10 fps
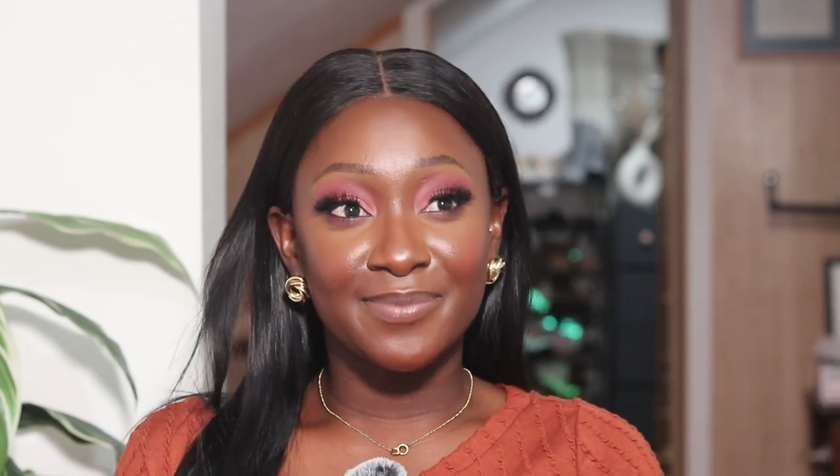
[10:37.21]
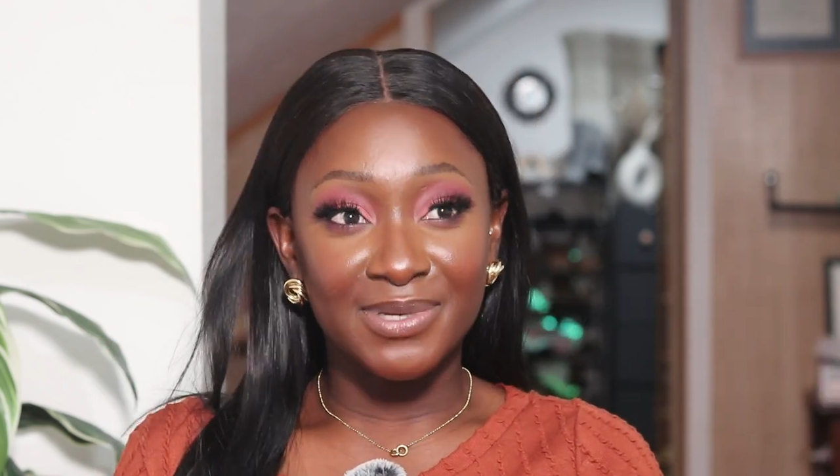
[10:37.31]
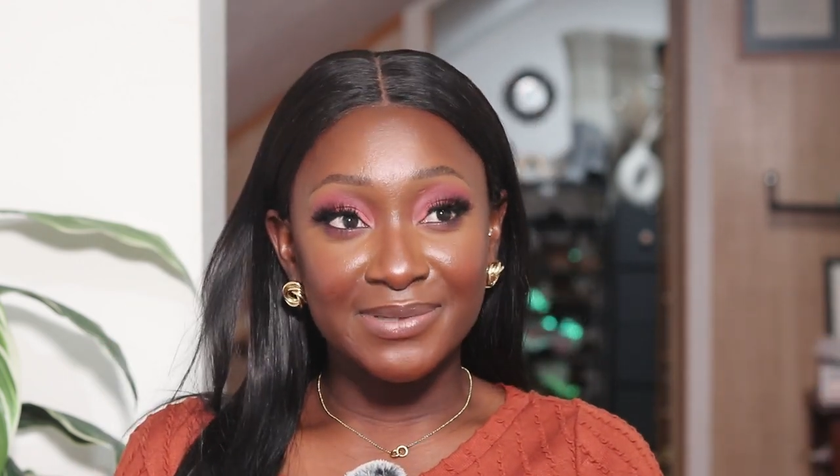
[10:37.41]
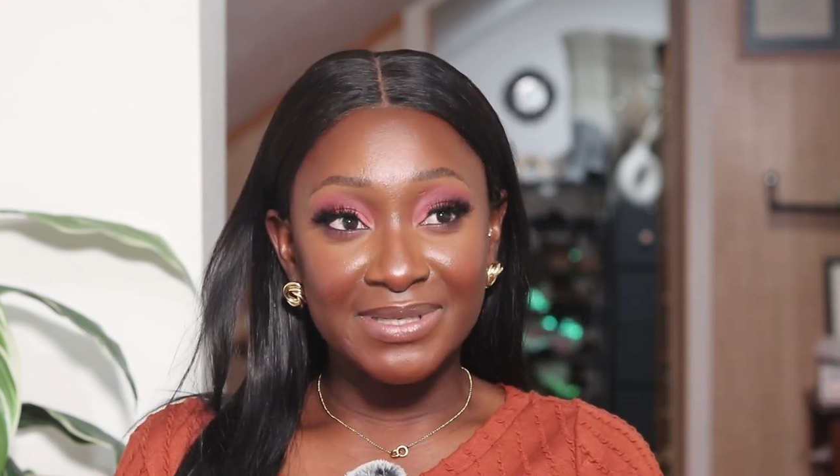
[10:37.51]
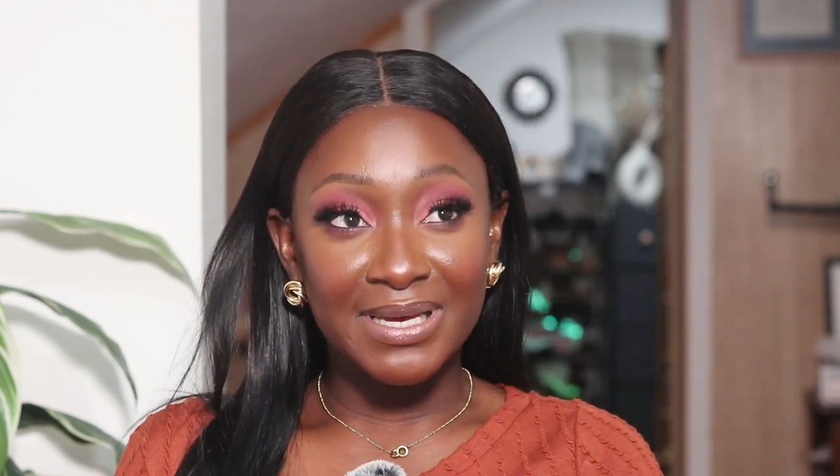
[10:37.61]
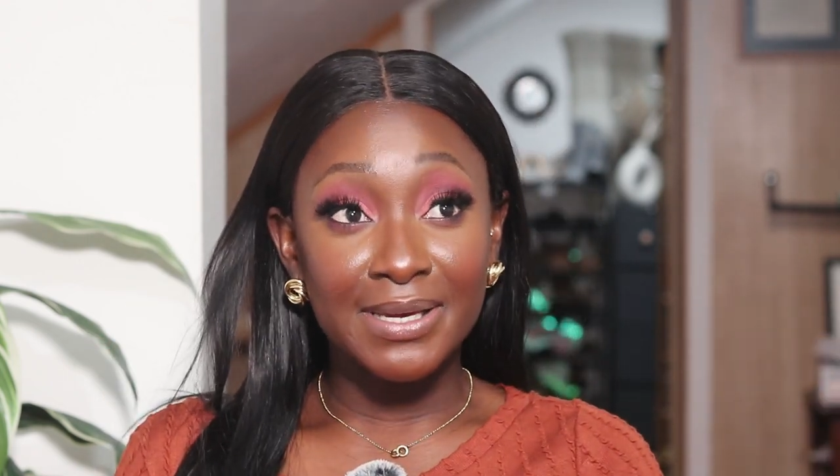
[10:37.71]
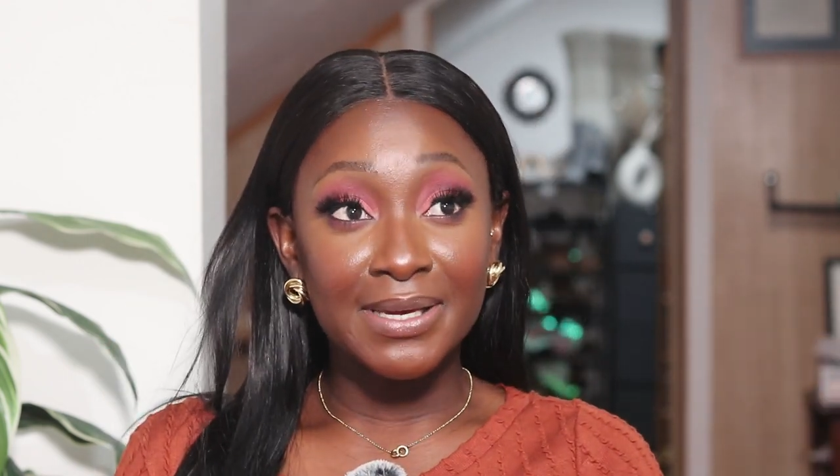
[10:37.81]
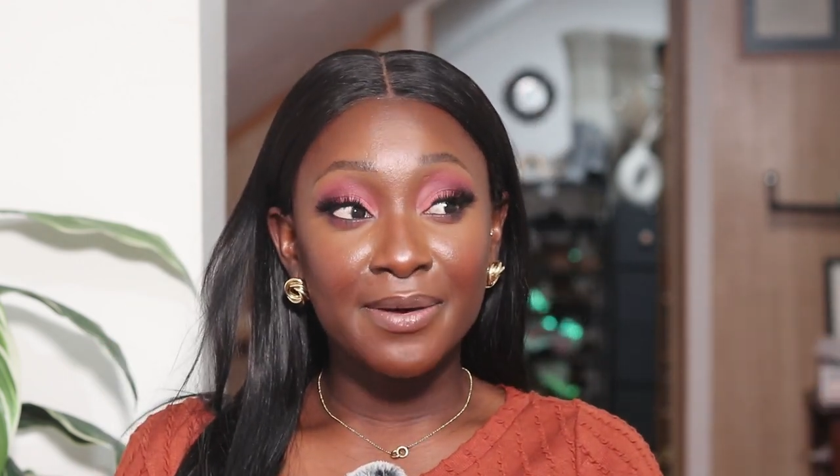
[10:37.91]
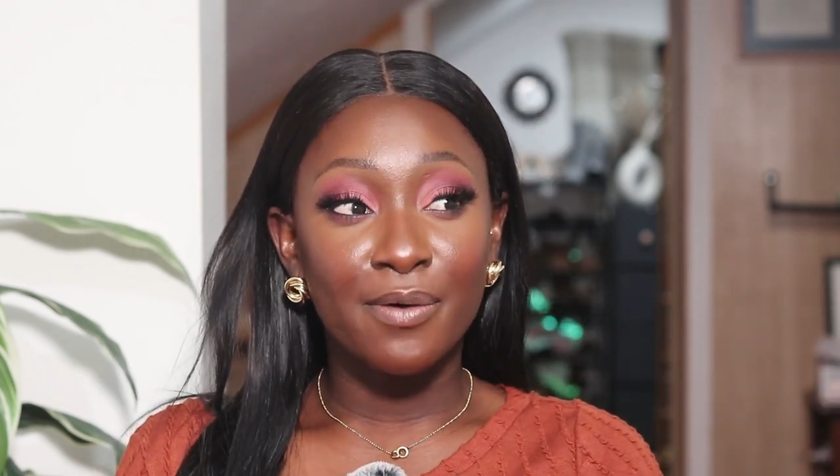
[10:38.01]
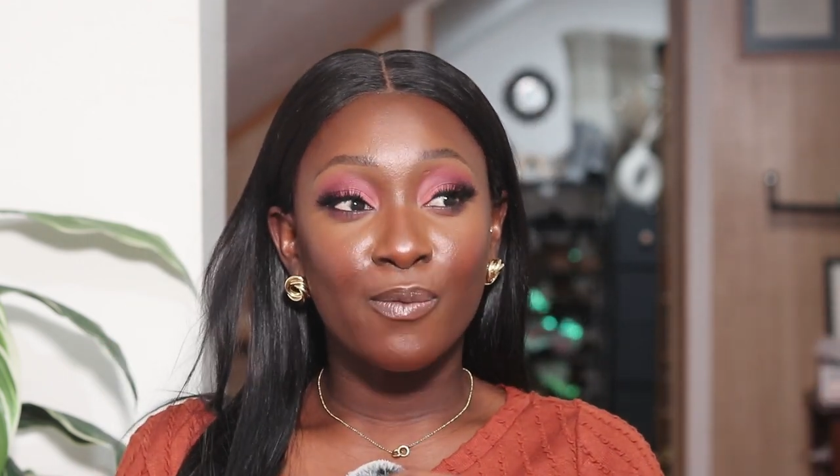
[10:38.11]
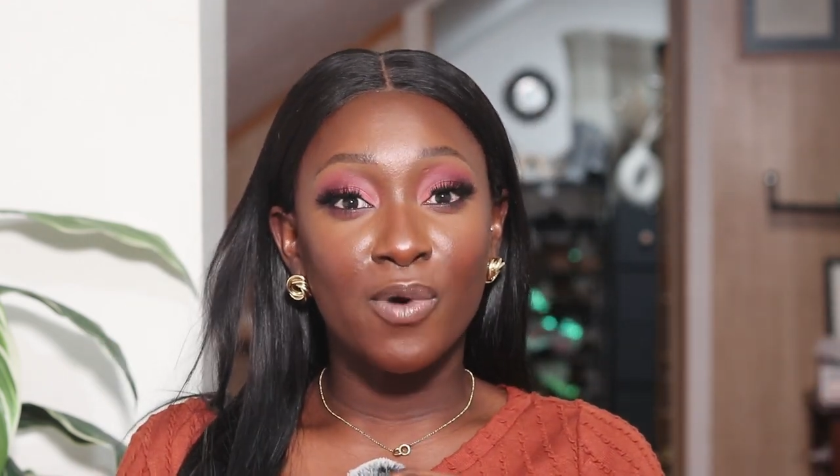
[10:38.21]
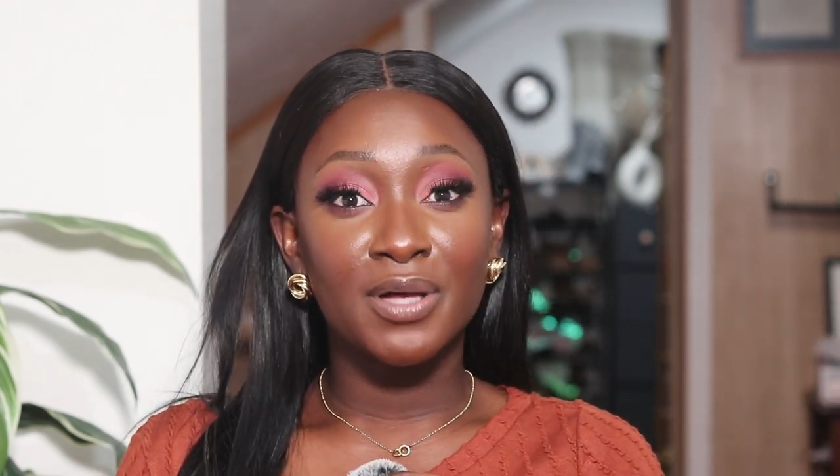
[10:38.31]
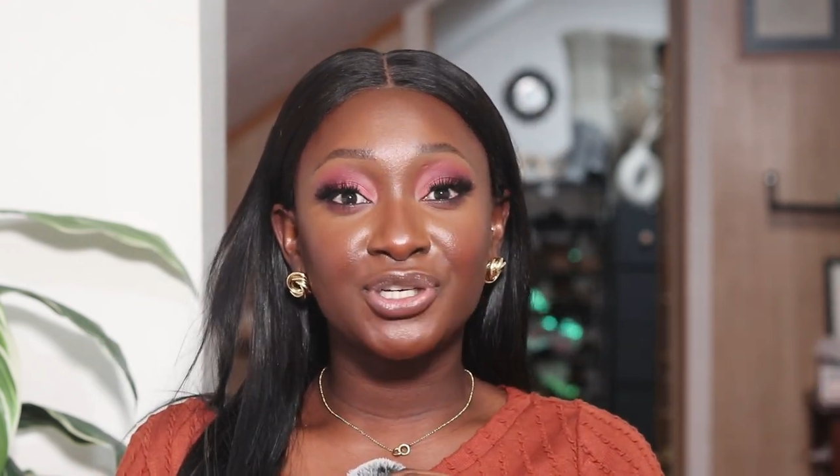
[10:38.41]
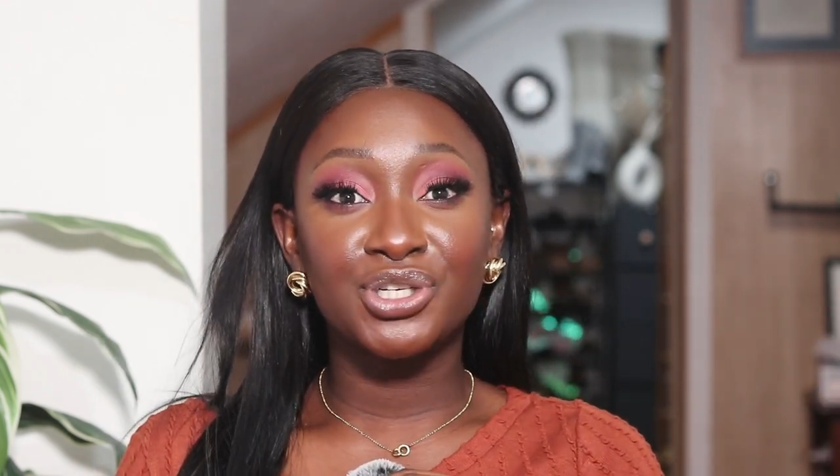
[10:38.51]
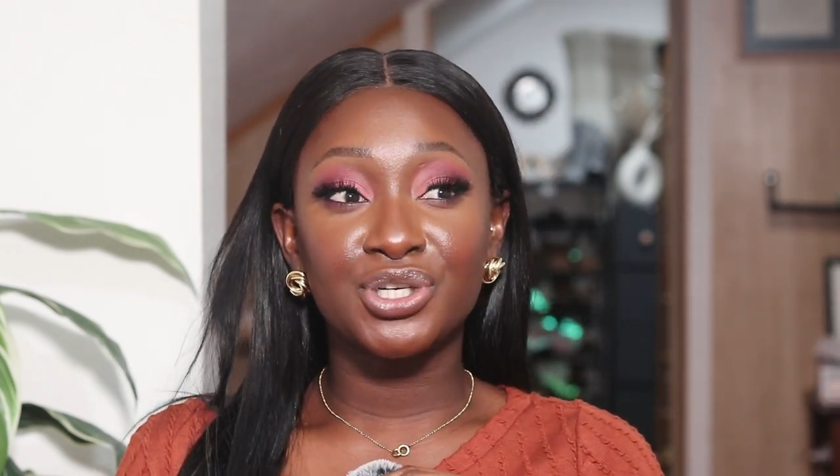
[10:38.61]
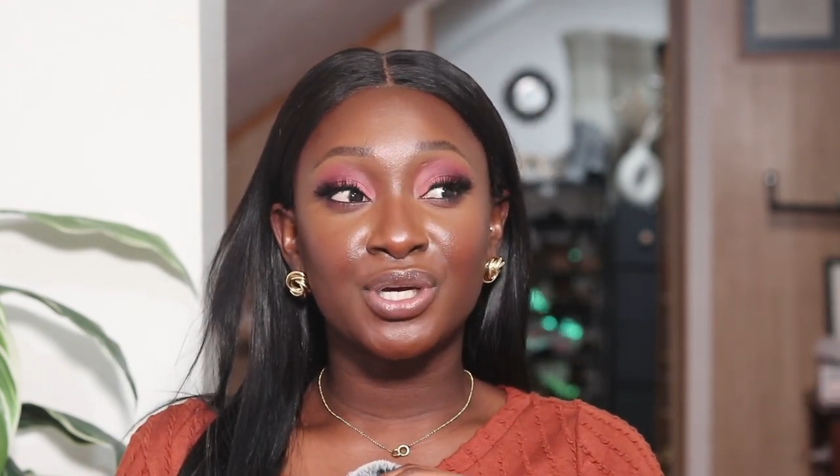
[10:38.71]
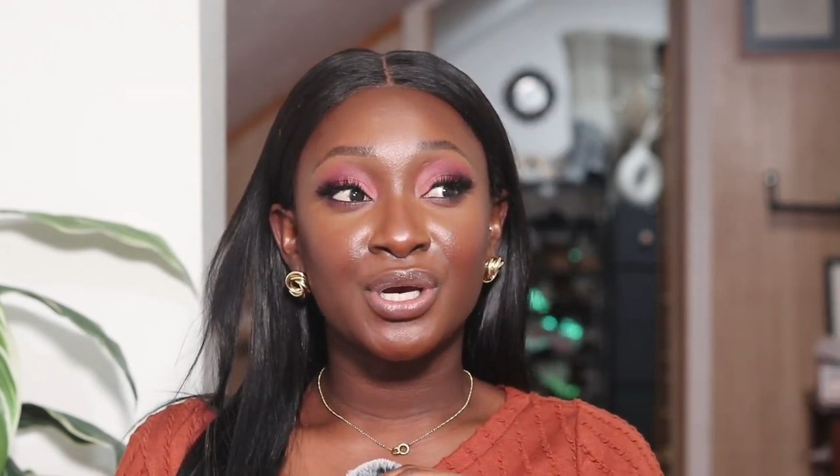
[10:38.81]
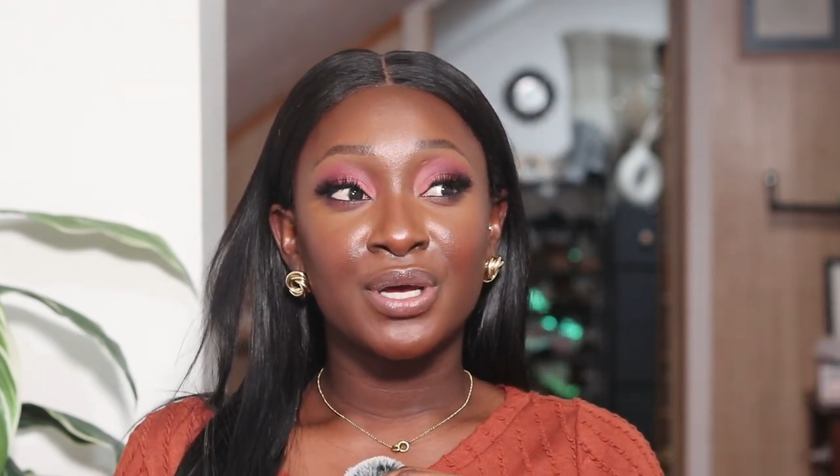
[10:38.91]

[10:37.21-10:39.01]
music, watch